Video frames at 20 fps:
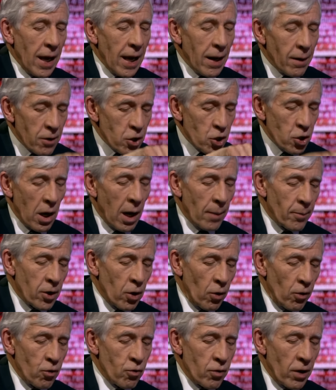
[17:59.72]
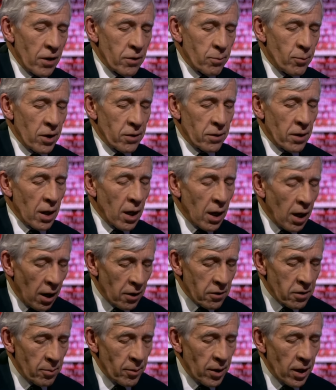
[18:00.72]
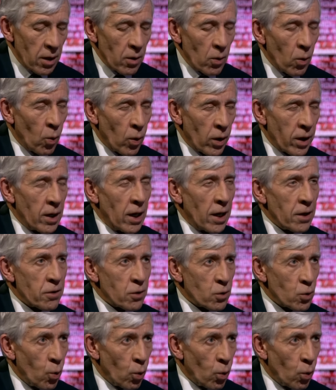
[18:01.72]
In sharp contrast, President Khatami organised